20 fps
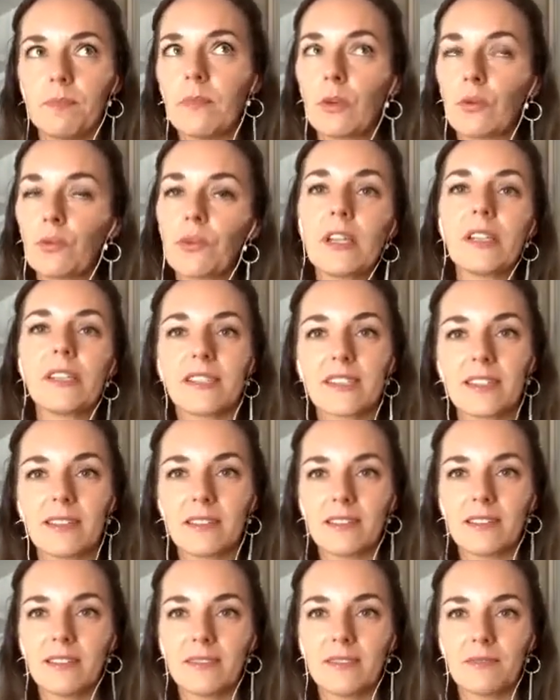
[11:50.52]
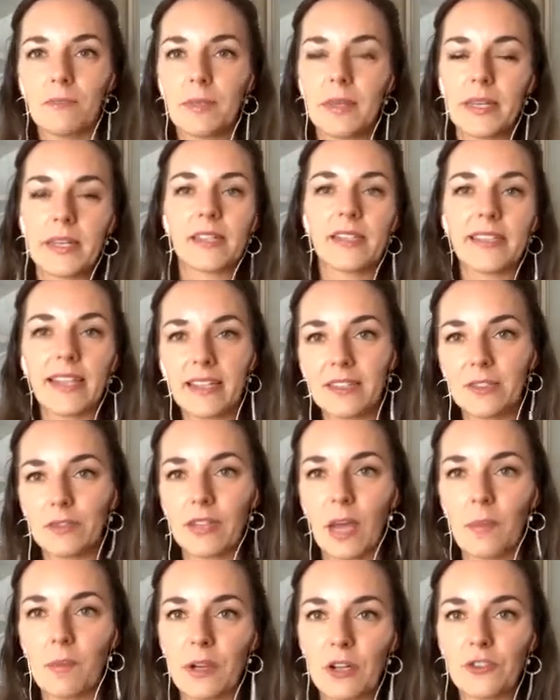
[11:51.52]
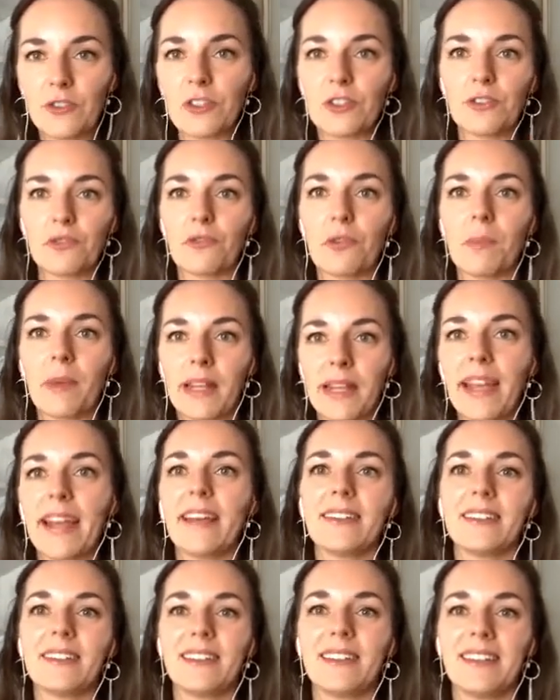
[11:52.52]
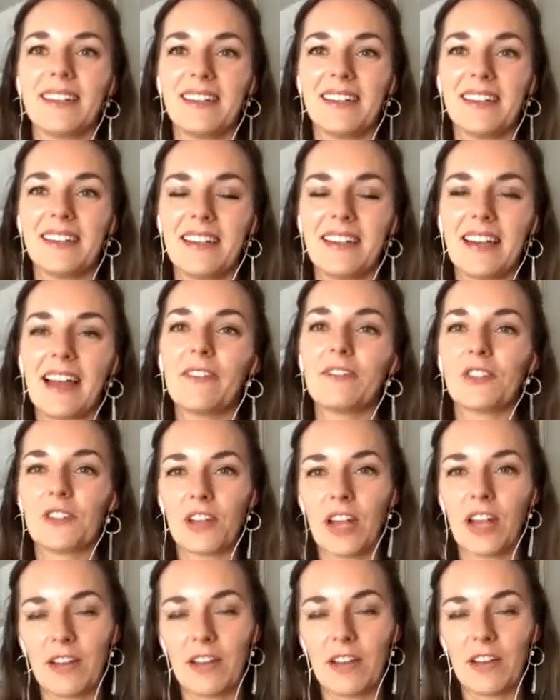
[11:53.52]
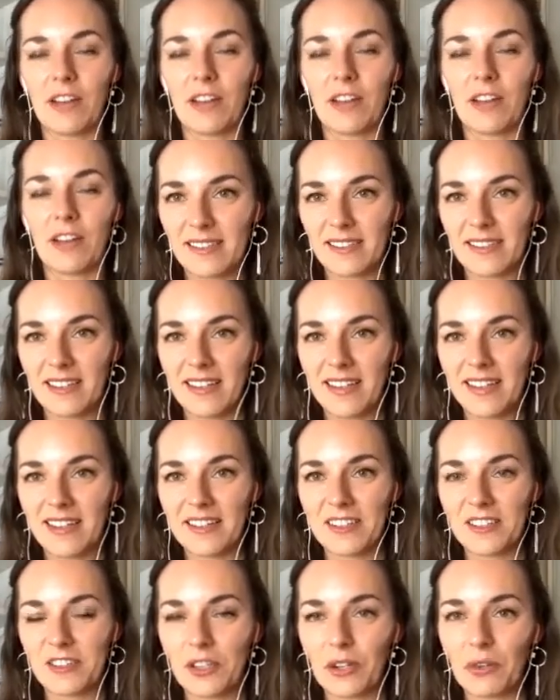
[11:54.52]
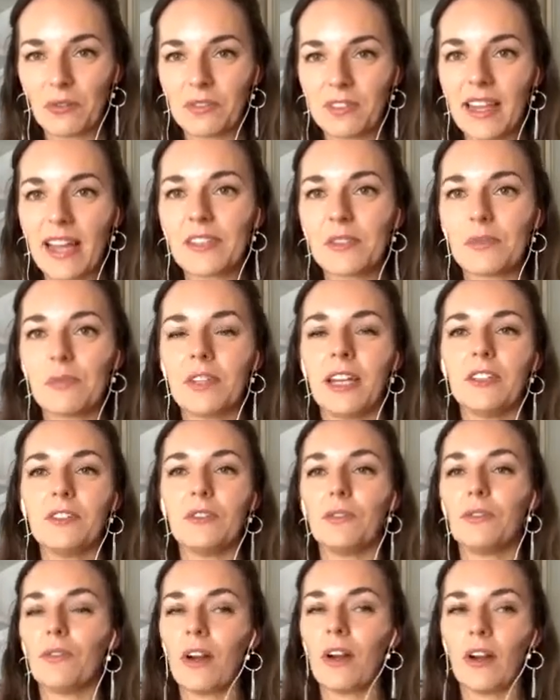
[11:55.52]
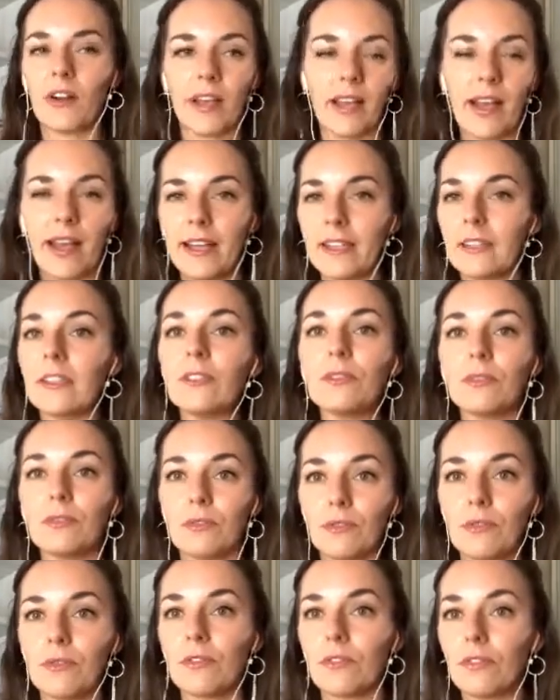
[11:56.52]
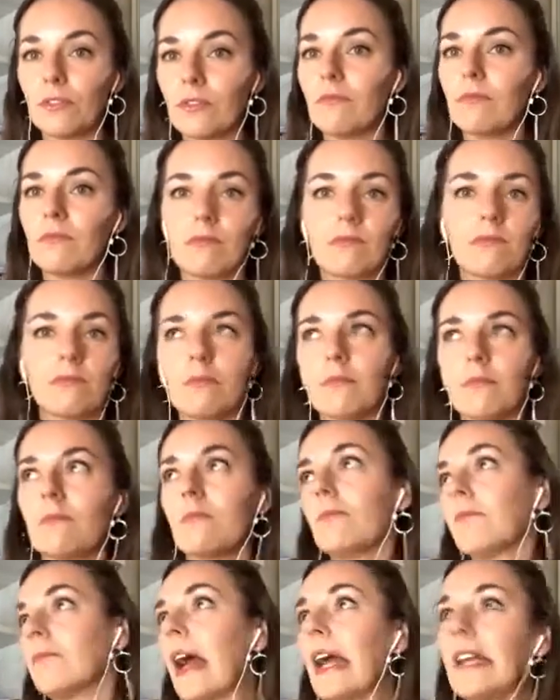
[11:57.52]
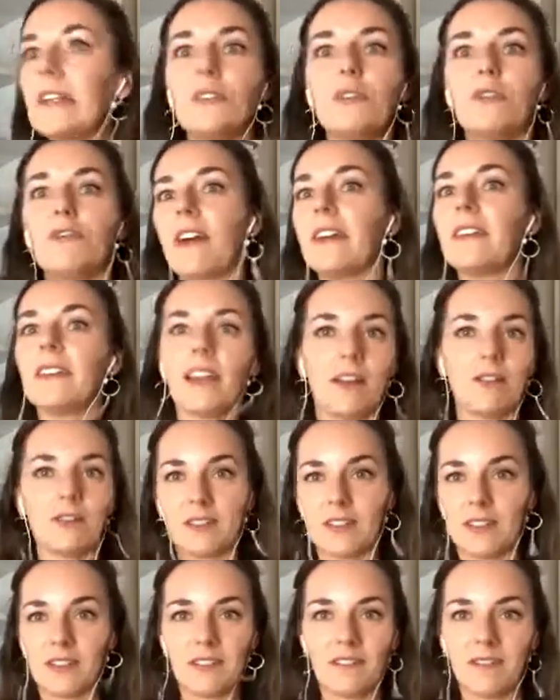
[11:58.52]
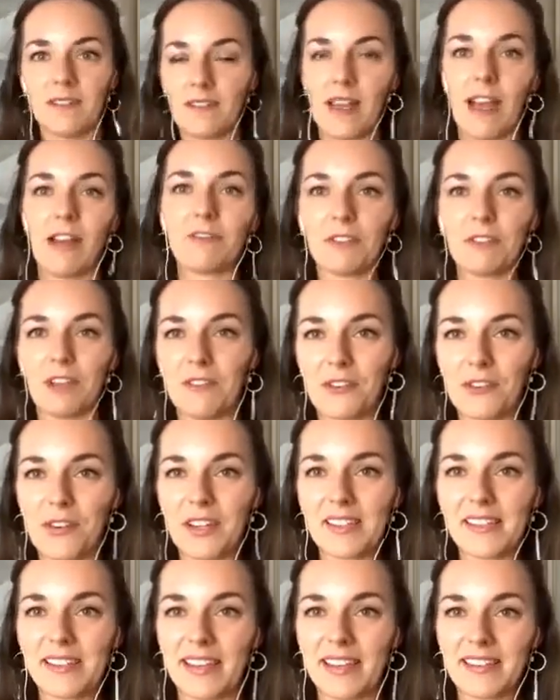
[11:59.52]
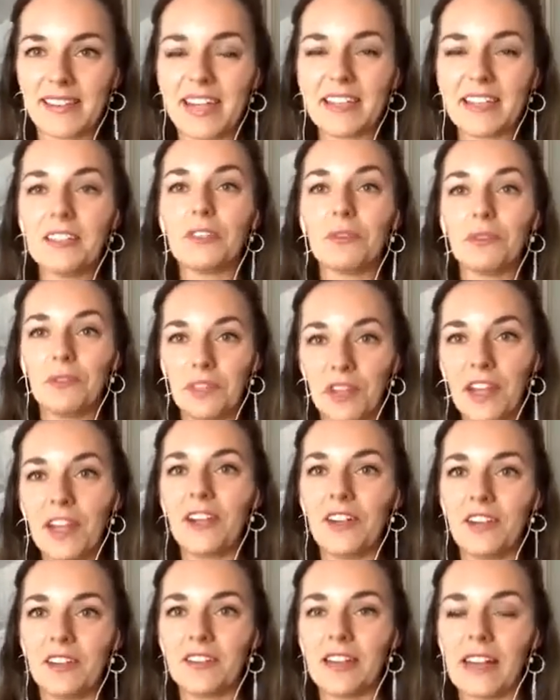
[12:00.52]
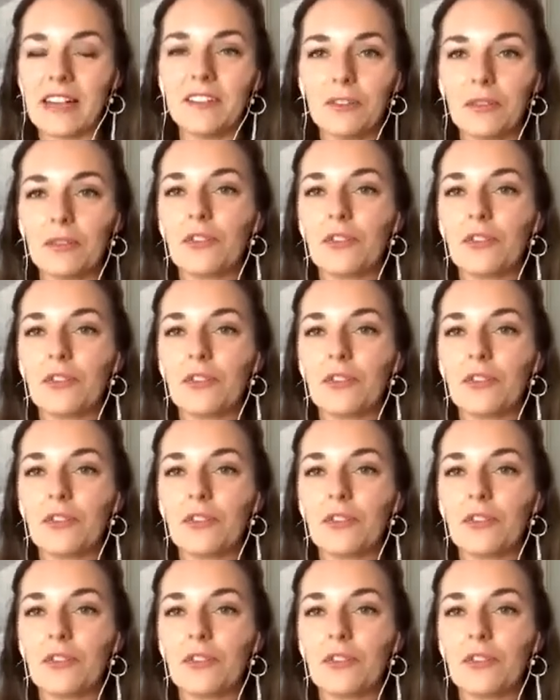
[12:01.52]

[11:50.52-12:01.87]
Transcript: risk being sent to the emergency room again after having sex. So that's when I knew, okay, I need to find out how to have great sex. I need to learn. I need to